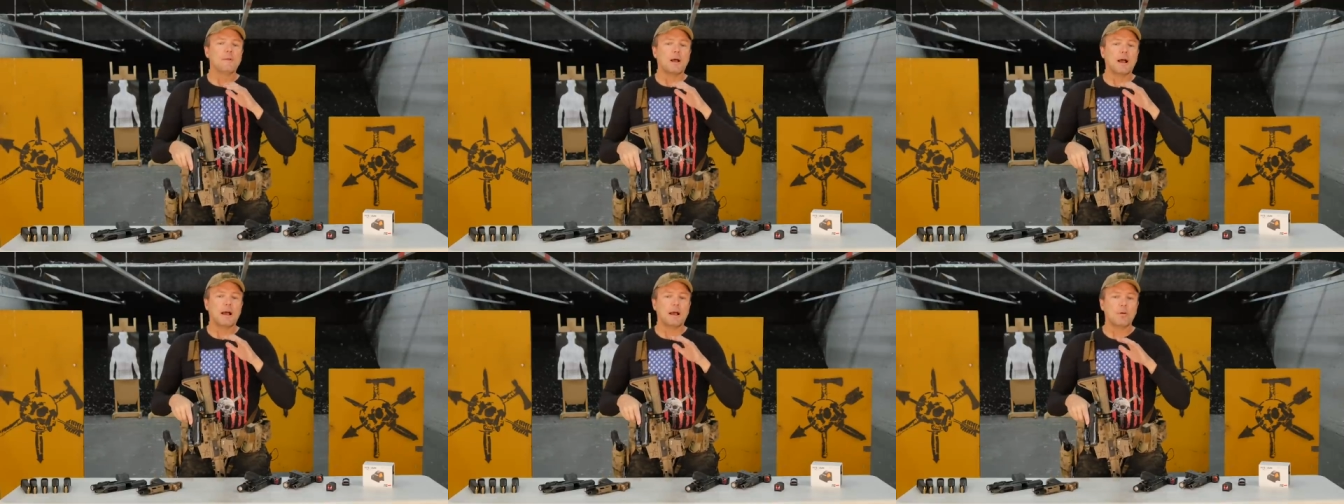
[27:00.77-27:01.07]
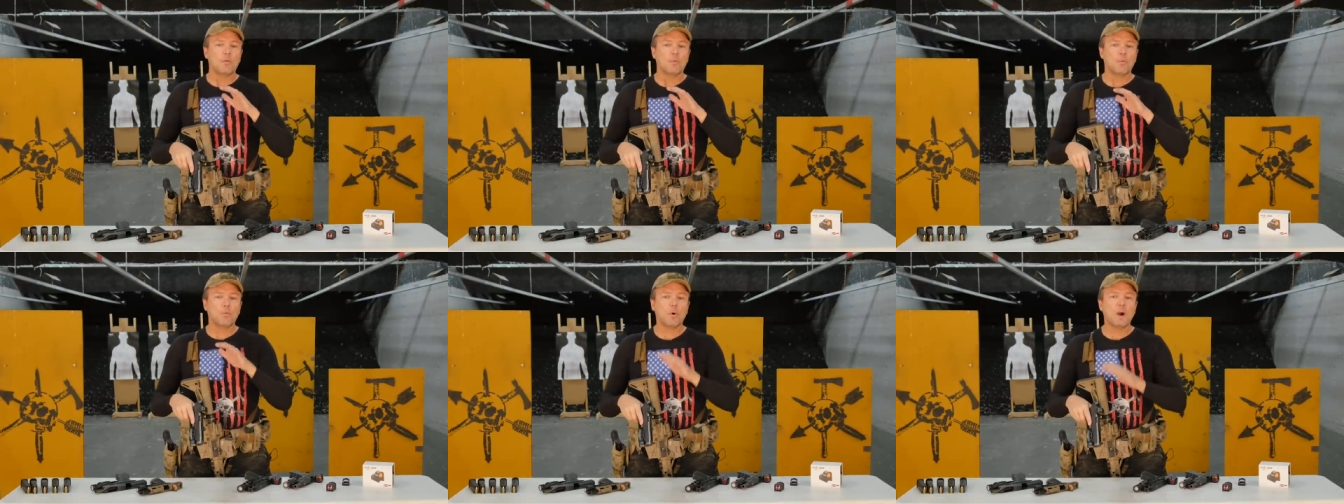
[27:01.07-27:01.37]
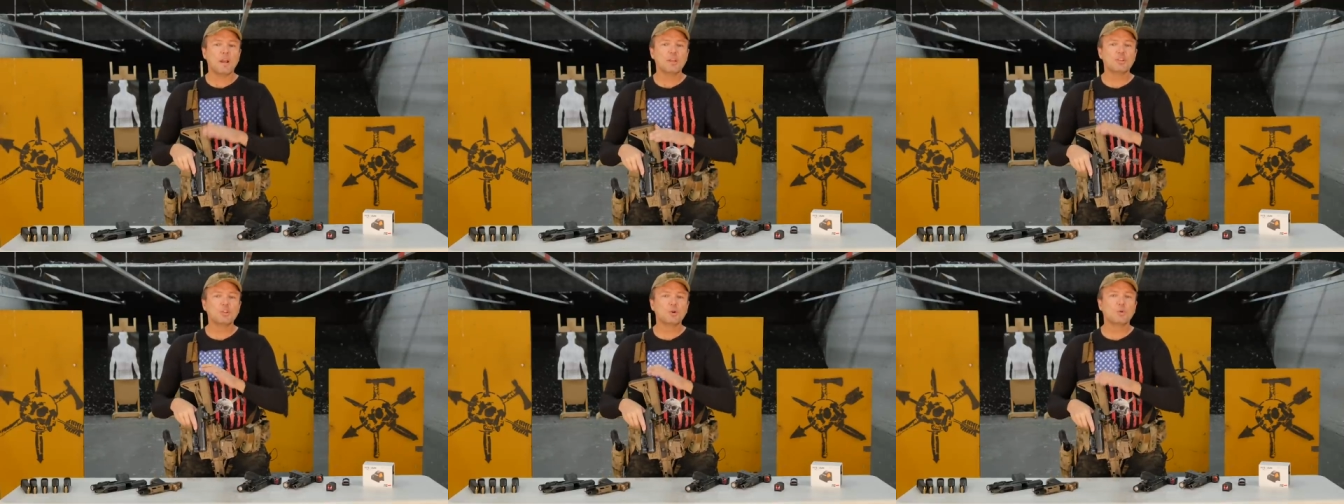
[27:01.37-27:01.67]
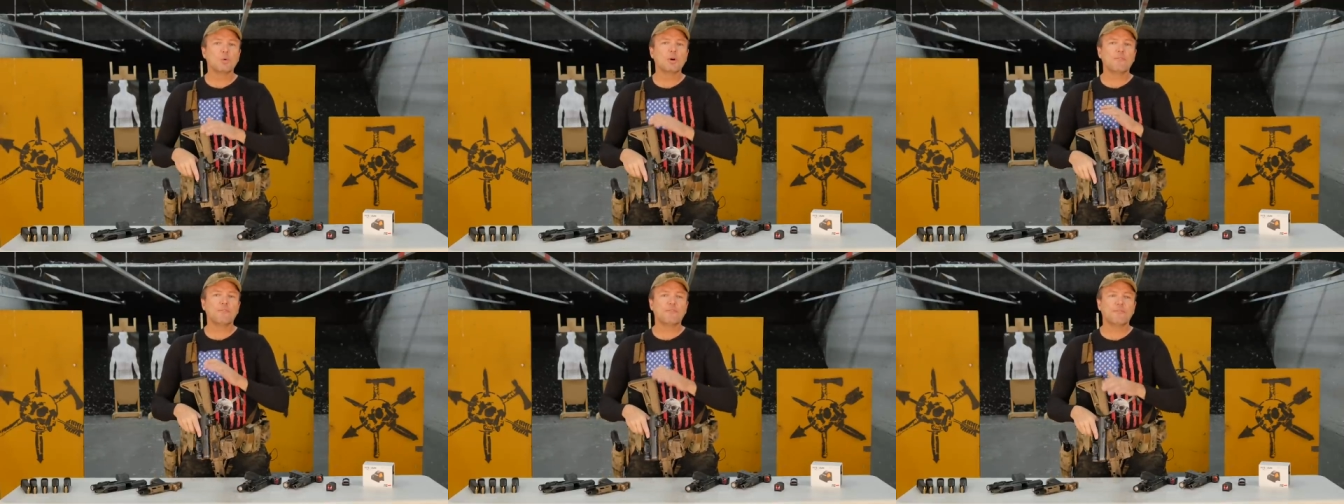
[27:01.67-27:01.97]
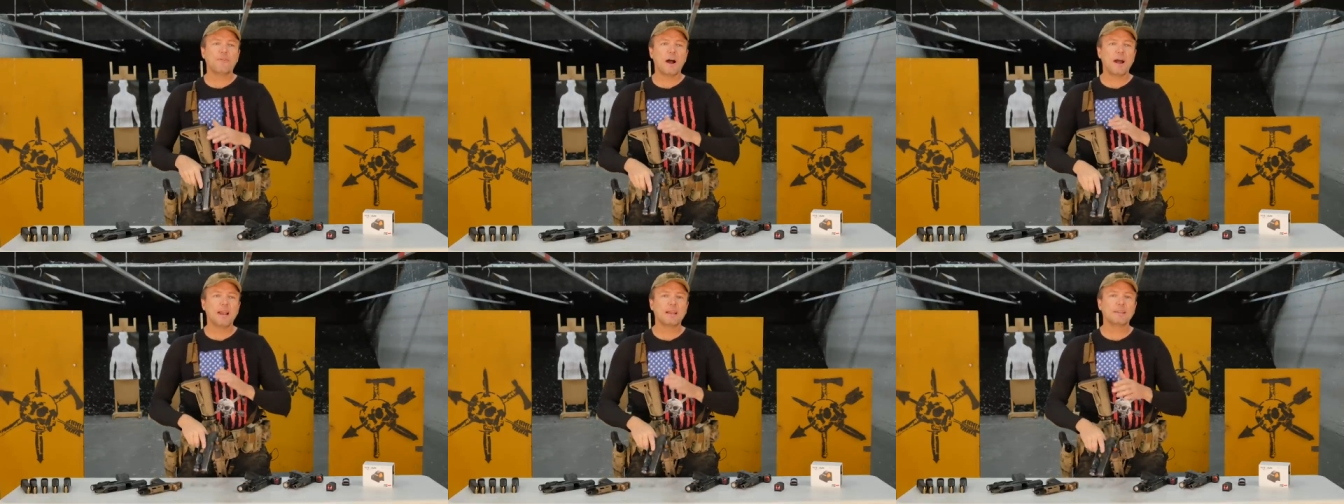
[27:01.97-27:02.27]
Uh, what you will
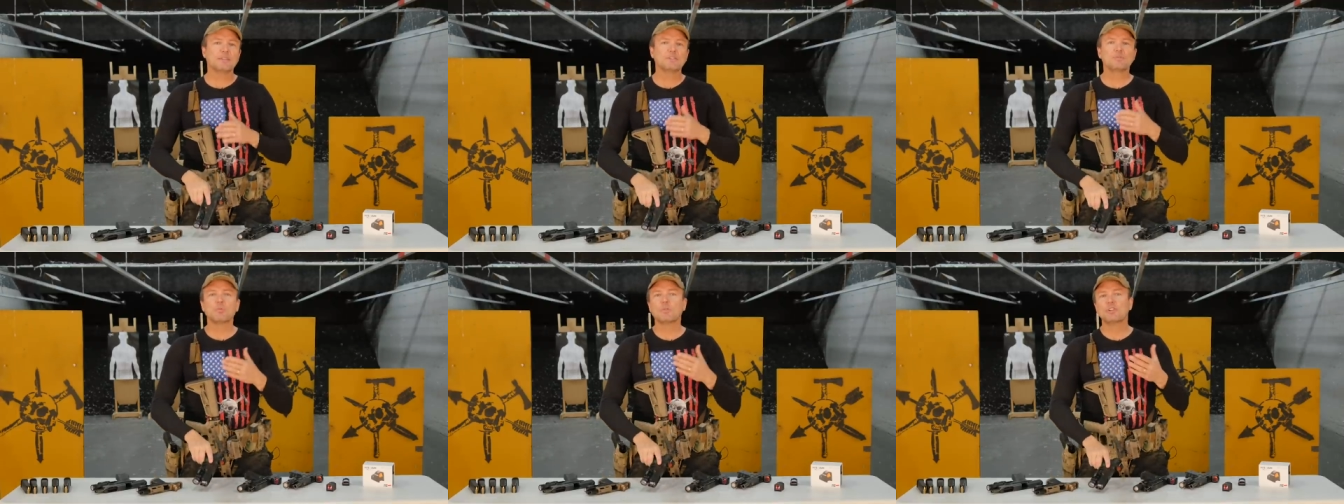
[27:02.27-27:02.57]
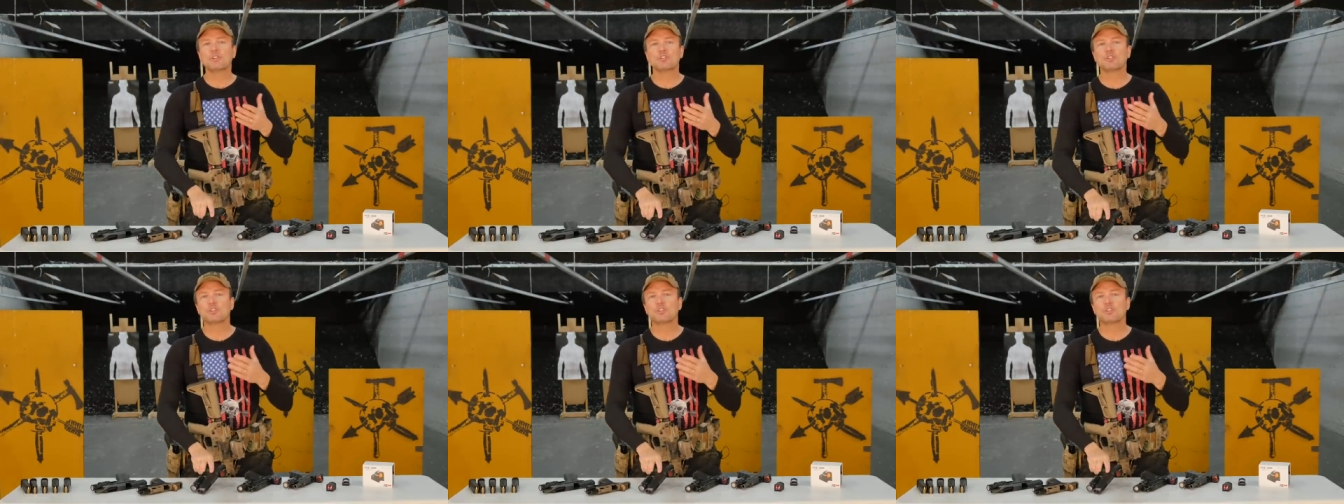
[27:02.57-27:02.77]
find is when you're